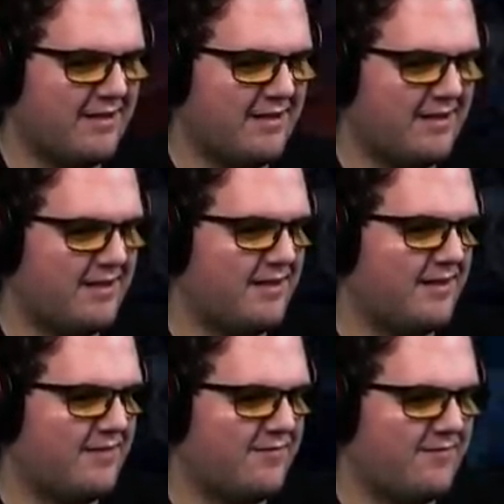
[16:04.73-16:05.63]
I know. I
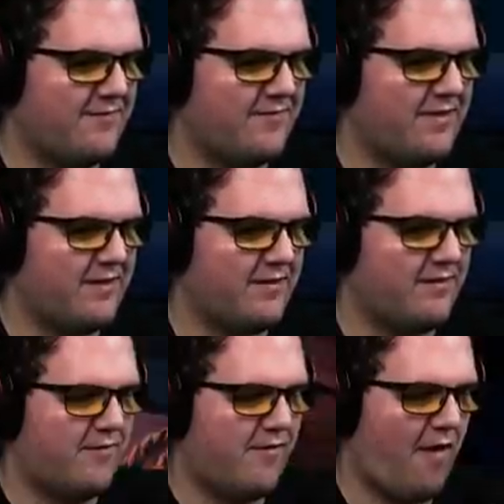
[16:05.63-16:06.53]
don't know where the
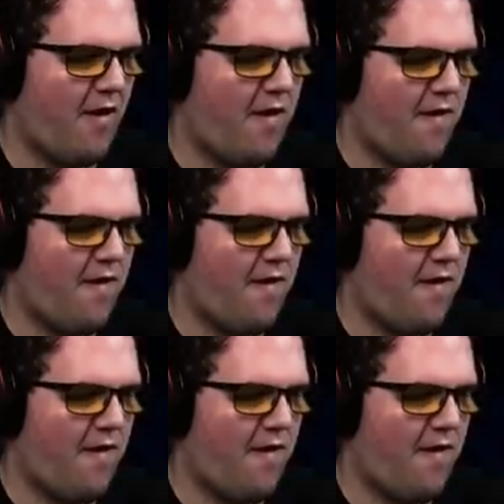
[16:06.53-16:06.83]
skeletons are.